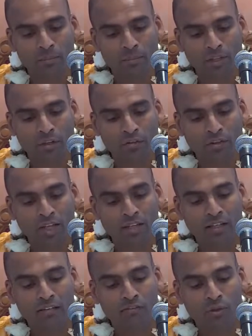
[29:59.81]
because they
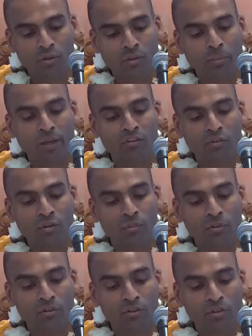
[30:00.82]
give you the best
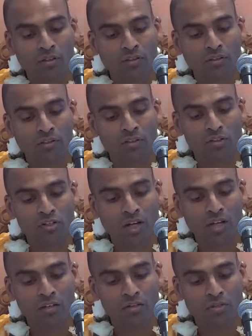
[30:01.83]
opportunity to
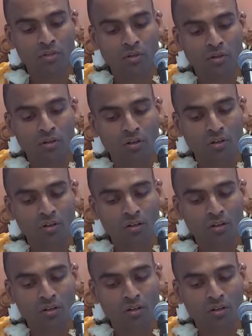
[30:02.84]
change your